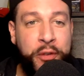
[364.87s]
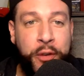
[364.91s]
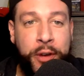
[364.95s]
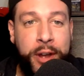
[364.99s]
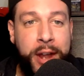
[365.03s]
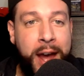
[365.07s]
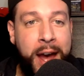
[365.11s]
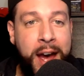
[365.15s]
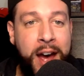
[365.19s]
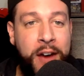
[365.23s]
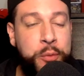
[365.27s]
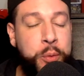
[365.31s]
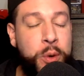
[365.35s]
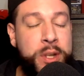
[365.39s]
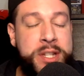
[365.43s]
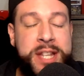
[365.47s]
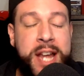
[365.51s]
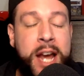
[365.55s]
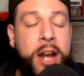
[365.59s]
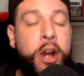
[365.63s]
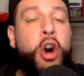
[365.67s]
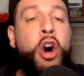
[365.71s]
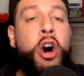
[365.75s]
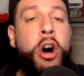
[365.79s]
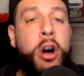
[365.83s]
before the half, what's
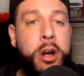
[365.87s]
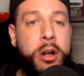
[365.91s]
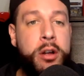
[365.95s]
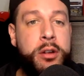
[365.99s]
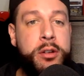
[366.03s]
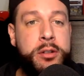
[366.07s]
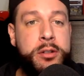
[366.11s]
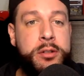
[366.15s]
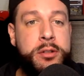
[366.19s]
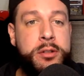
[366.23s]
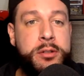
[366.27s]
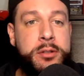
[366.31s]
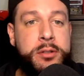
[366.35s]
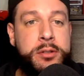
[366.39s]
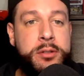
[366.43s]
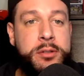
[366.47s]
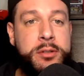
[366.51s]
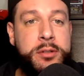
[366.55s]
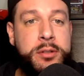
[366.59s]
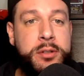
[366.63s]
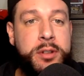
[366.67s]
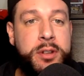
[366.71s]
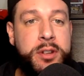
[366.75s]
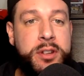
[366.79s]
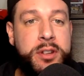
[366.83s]
that call?
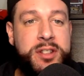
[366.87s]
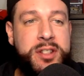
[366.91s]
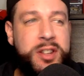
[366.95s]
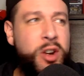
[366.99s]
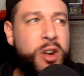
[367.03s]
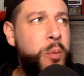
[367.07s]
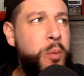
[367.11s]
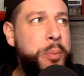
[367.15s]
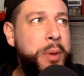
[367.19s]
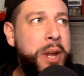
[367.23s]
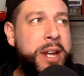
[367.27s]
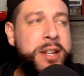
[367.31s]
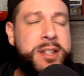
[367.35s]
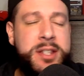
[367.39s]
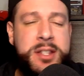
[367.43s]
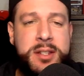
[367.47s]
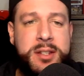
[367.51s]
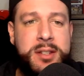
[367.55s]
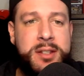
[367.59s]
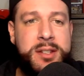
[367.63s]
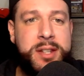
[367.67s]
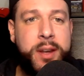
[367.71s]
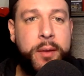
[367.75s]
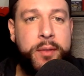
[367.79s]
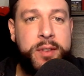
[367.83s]
0
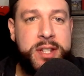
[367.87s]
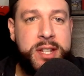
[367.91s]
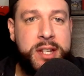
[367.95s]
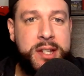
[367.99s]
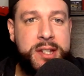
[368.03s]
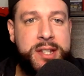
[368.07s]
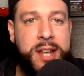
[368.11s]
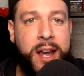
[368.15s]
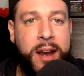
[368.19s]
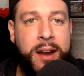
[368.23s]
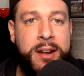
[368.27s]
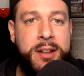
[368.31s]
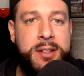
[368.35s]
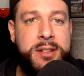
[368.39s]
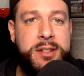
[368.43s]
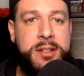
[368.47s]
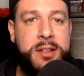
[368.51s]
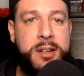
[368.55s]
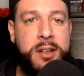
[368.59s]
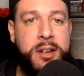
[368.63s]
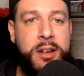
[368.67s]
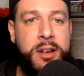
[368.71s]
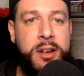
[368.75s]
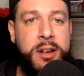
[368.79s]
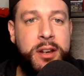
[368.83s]
blitz, 17
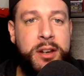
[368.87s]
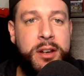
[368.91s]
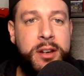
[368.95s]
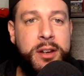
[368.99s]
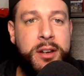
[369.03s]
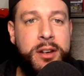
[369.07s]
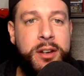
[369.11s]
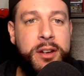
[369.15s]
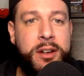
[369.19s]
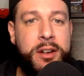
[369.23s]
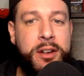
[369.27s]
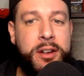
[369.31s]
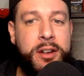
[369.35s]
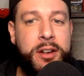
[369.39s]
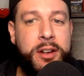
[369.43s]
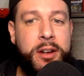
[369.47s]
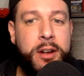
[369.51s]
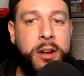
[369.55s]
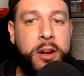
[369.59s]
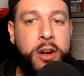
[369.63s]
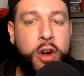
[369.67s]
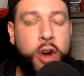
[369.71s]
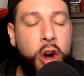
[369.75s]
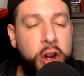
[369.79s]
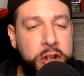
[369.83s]
seconds?
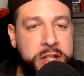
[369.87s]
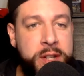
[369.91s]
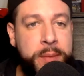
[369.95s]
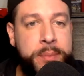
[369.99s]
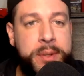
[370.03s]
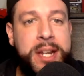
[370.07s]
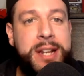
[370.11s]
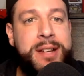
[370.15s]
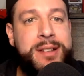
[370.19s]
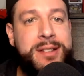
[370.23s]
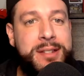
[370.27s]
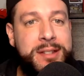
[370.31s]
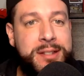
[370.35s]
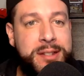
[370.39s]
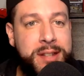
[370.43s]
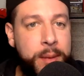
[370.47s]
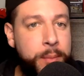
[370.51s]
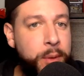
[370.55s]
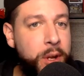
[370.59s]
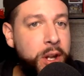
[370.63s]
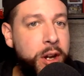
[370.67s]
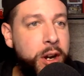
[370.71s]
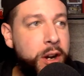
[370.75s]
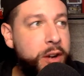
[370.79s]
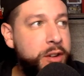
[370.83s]
Call something
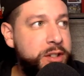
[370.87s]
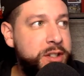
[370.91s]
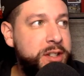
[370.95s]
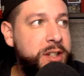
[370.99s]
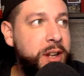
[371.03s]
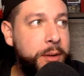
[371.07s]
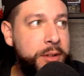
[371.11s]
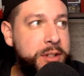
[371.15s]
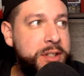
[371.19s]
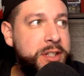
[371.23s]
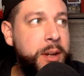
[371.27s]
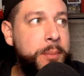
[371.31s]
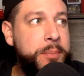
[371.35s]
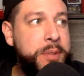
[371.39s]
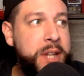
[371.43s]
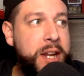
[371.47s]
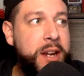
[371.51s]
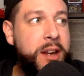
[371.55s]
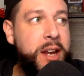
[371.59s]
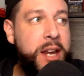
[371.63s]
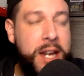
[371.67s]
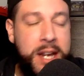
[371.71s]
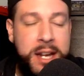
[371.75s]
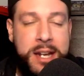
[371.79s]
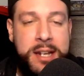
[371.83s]
similar, so
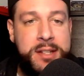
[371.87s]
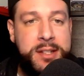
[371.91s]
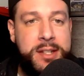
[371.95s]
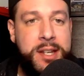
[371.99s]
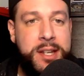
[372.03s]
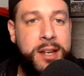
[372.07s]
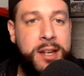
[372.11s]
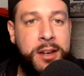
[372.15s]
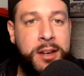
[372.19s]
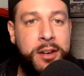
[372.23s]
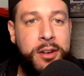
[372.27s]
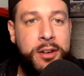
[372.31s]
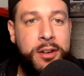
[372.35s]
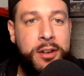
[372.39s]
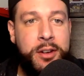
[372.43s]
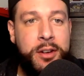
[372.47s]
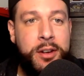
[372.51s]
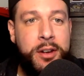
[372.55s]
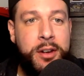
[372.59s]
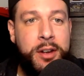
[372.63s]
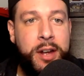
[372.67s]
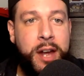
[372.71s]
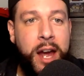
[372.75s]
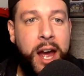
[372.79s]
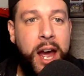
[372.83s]
something easy,
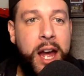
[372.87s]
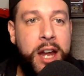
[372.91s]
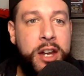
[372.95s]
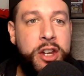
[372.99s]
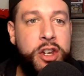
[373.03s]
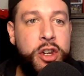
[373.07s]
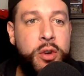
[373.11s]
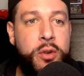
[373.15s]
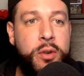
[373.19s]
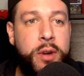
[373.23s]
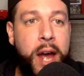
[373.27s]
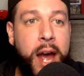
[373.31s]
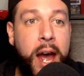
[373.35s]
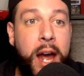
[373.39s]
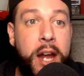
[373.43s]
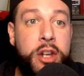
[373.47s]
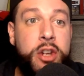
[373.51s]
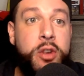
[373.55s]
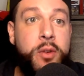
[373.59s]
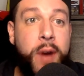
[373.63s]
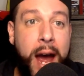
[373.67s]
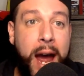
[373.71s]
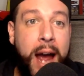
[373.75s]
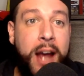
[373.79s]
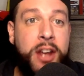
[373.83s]
and you
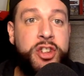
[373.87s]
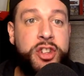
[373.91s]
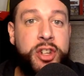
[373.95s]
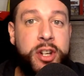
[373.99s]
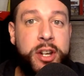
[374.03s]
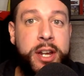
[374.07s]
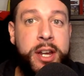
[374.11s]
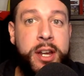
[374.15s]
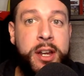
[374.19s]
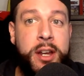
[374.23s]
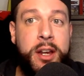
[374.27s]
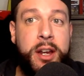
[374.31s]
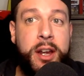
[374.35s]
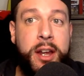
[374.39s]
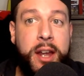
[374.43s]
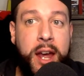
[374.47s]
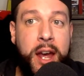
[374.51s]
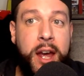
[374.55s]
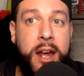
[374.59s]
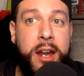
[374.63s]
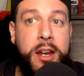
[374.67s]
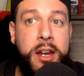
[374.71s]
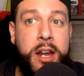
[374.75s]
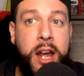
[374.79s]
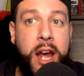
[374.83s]
actually
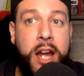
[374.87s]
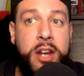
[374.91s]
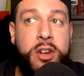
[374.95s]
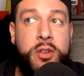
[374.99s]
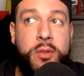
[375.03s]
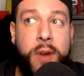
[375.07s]
can